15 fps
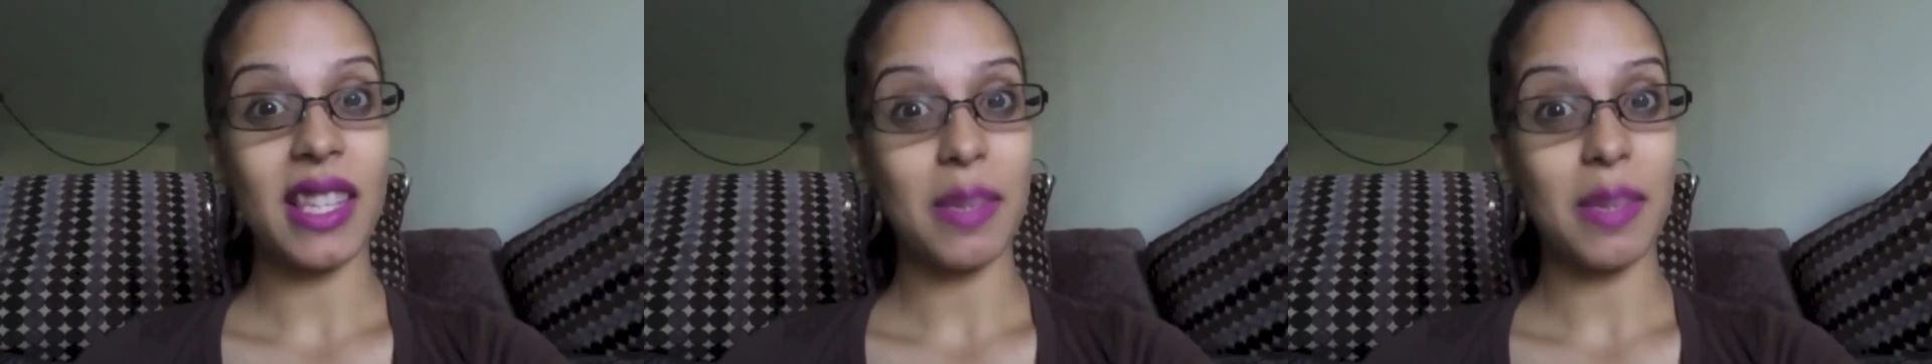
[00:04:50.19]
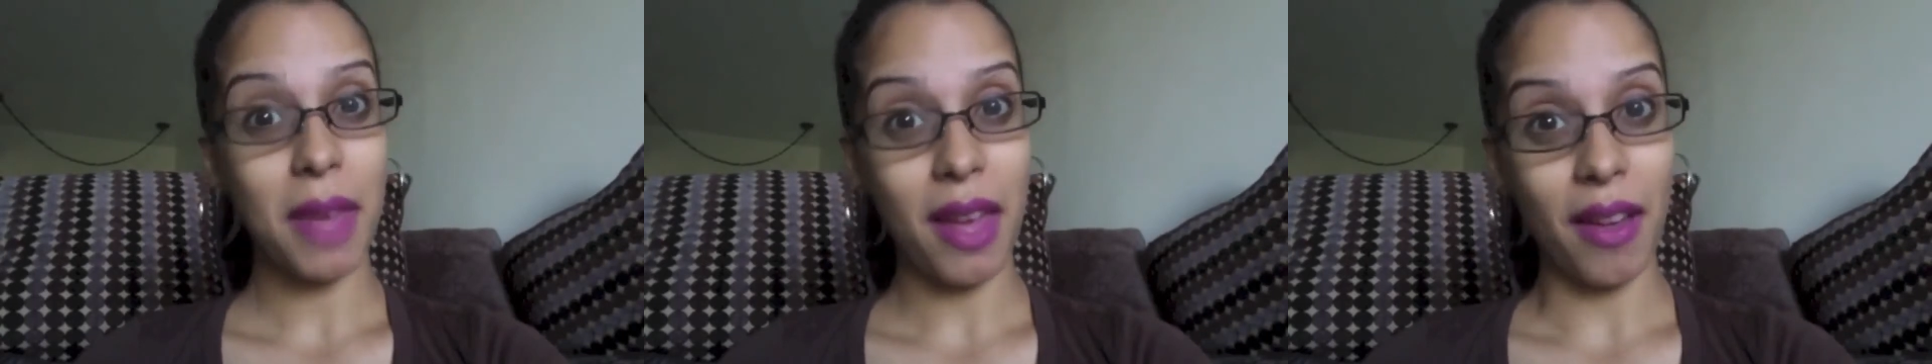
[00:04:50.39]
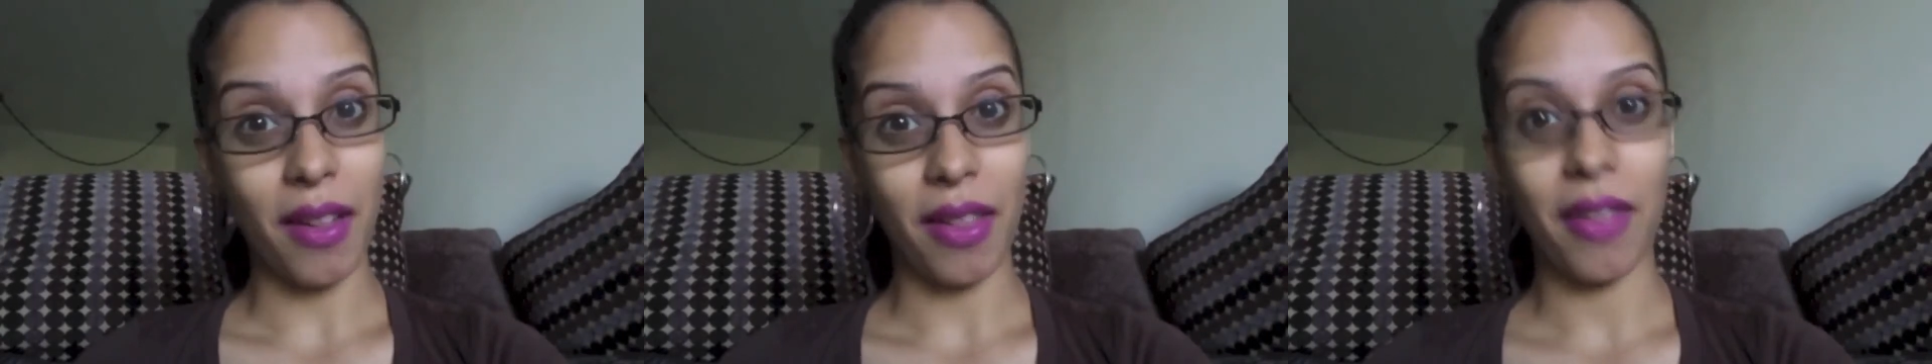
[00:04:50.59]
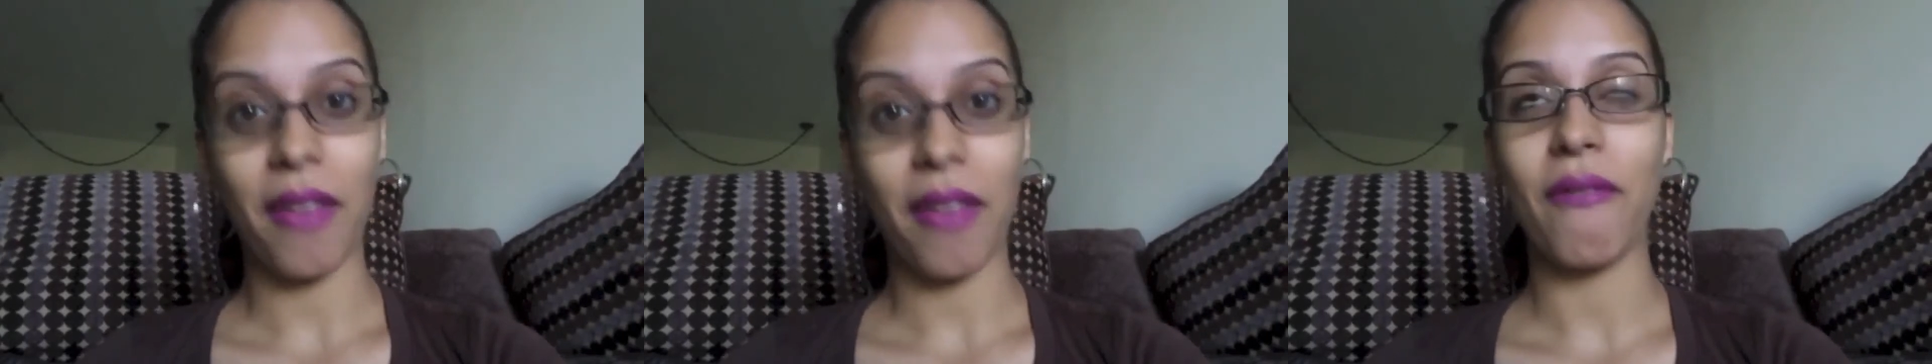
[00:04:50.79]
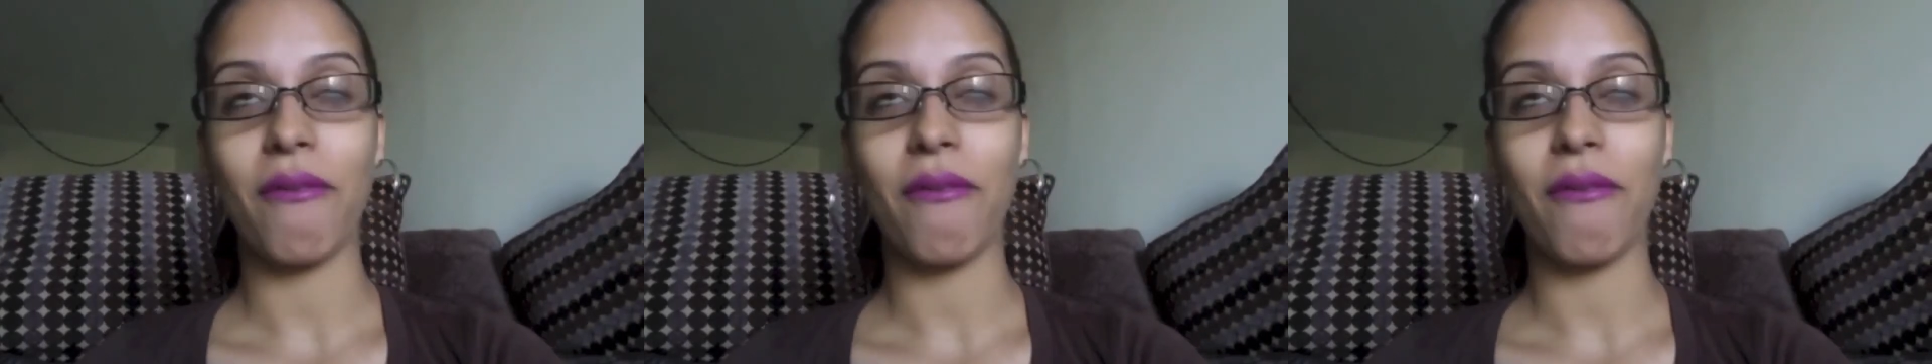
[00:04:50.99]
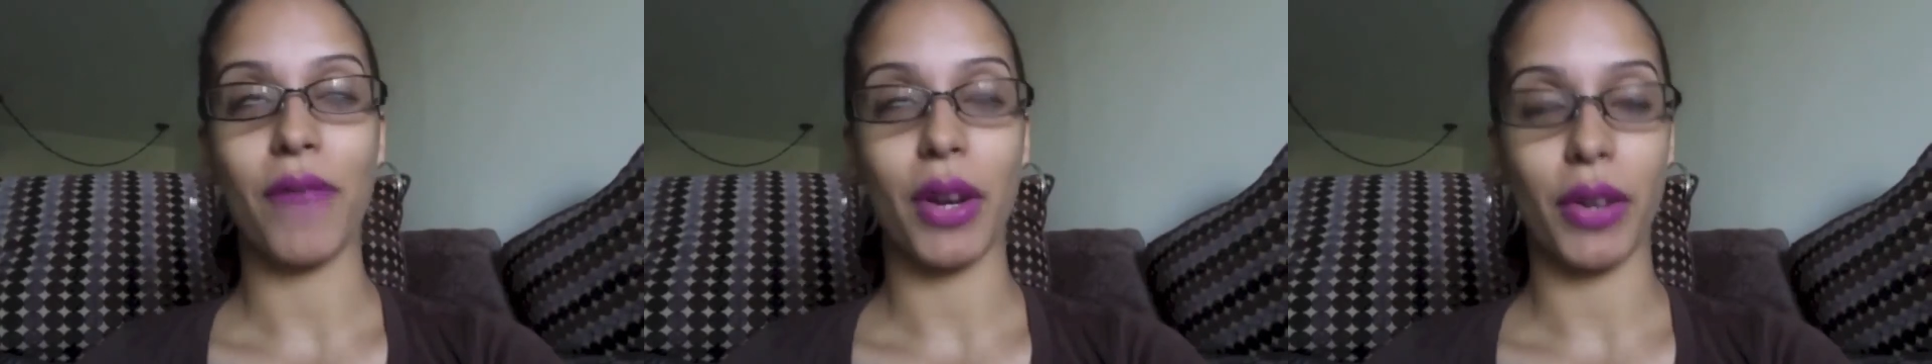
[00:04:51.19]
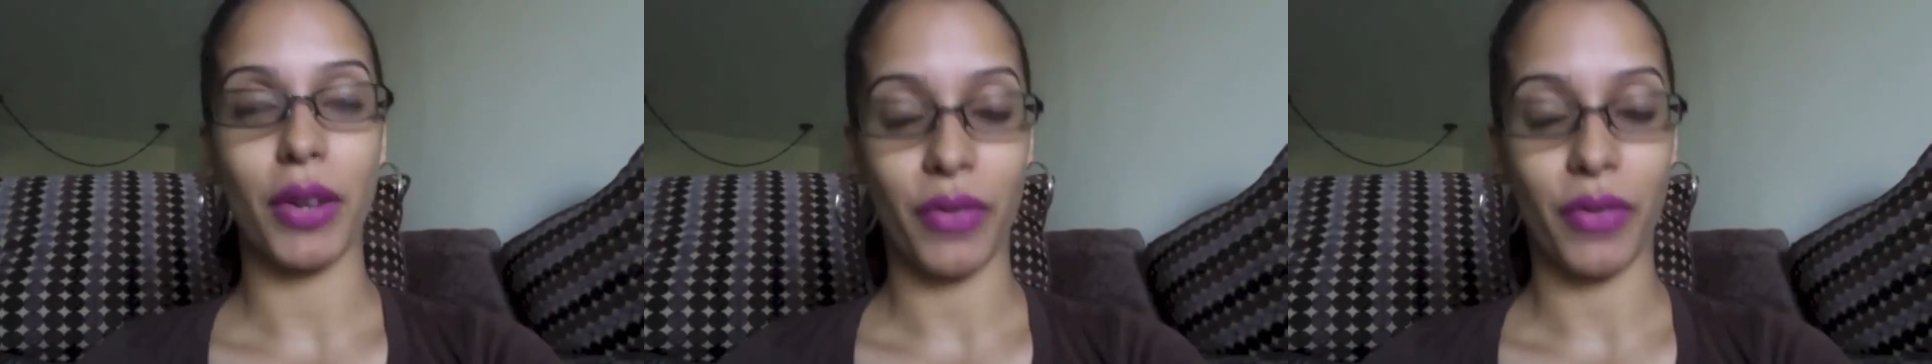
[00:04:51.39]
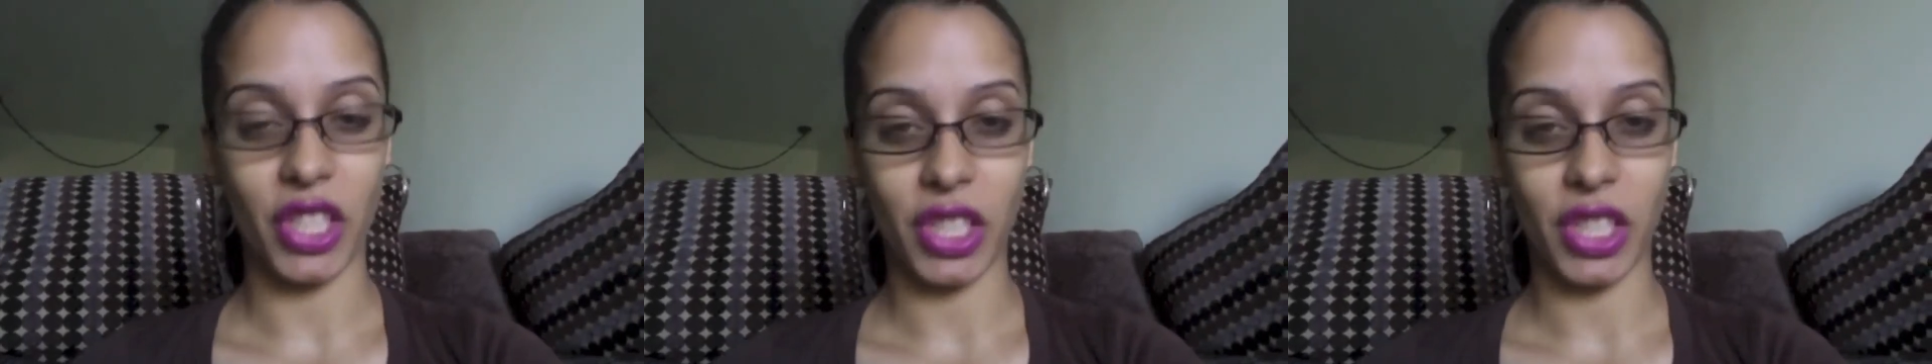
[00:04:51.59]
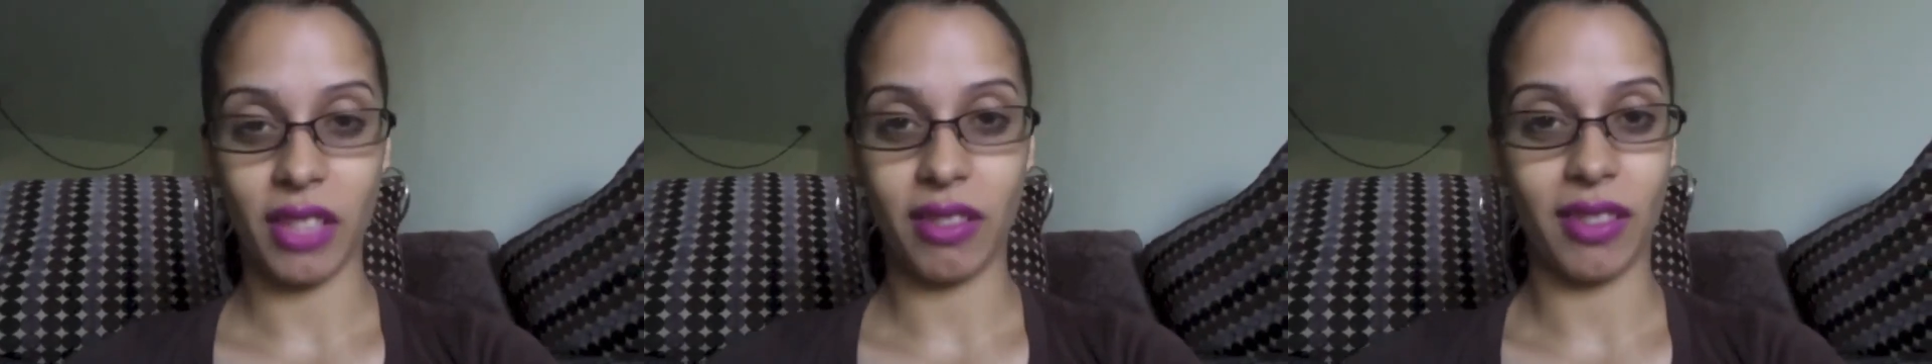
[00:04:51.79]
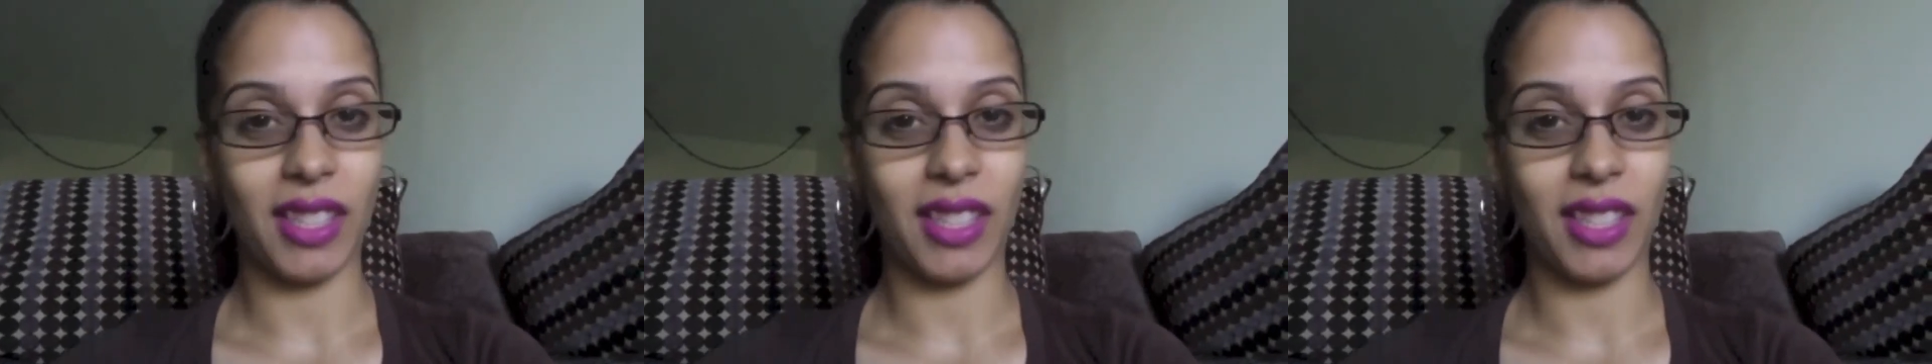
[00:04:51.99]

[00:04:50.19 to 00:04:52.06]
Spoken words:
smell very fishy.